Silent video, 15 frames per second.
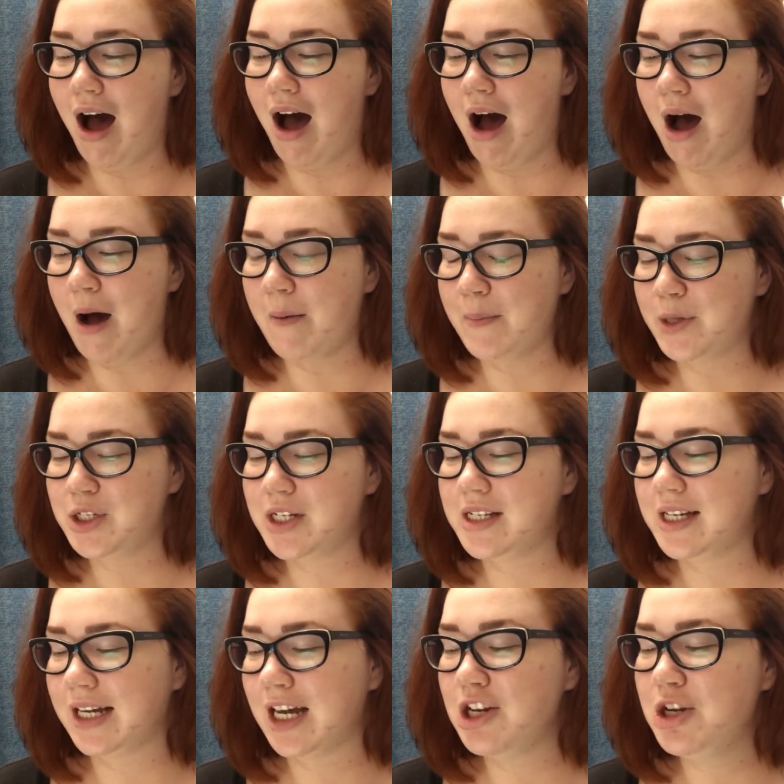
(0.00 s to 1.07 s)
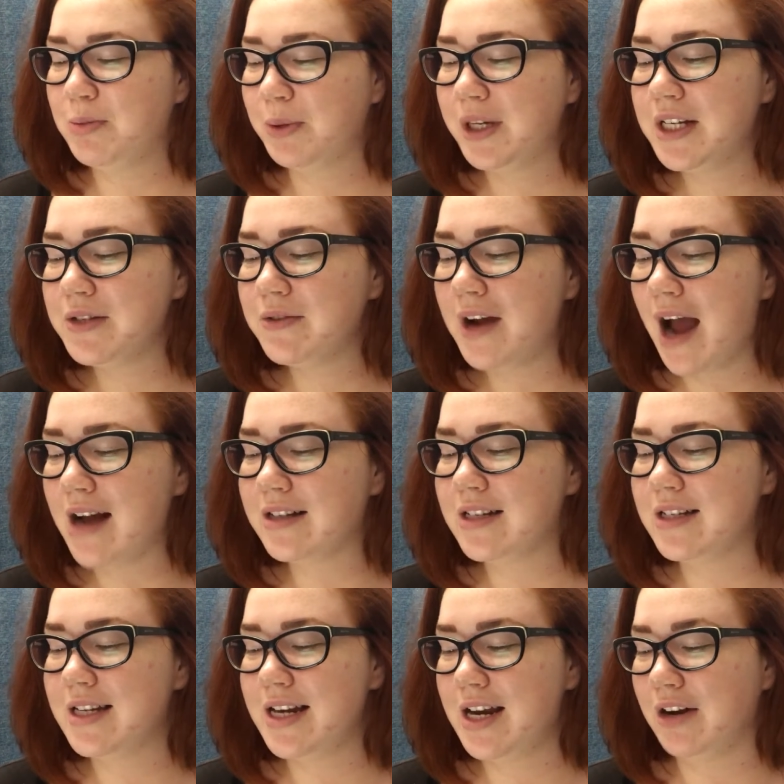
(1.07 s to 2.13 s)
Um, but she said, can you please react to
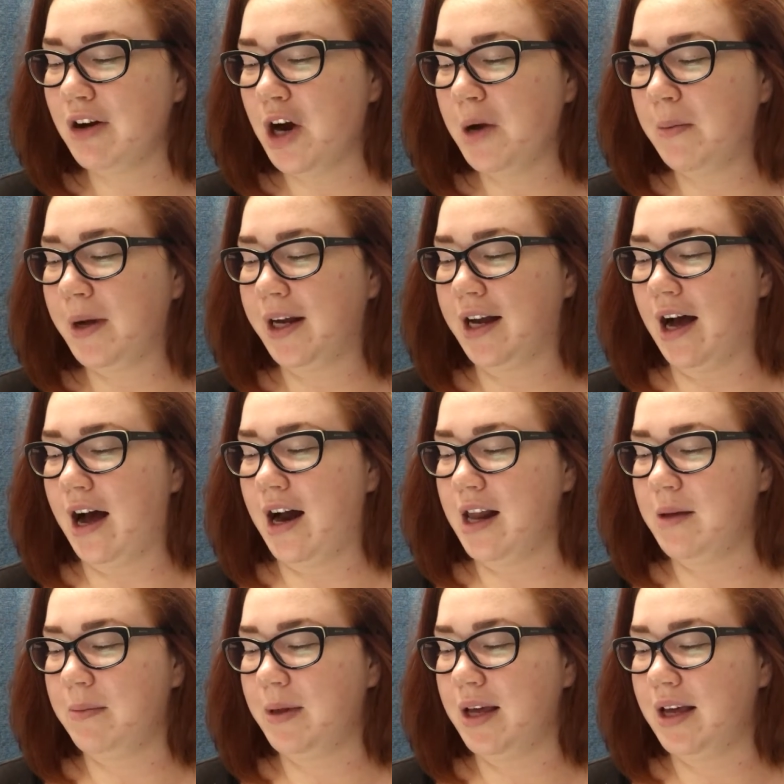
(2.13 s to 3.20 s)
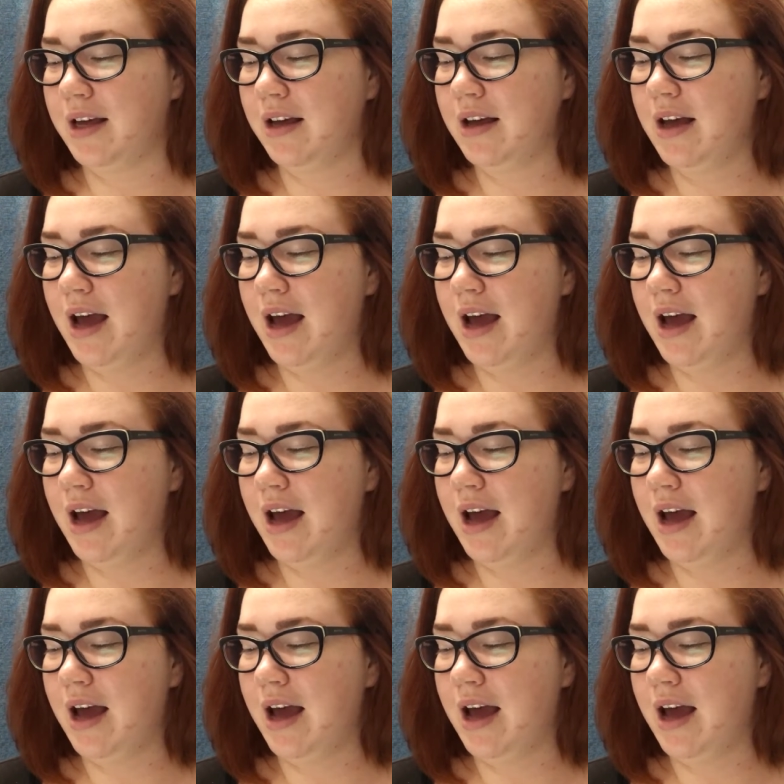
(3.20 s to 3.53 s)
Dinero by Cardi B?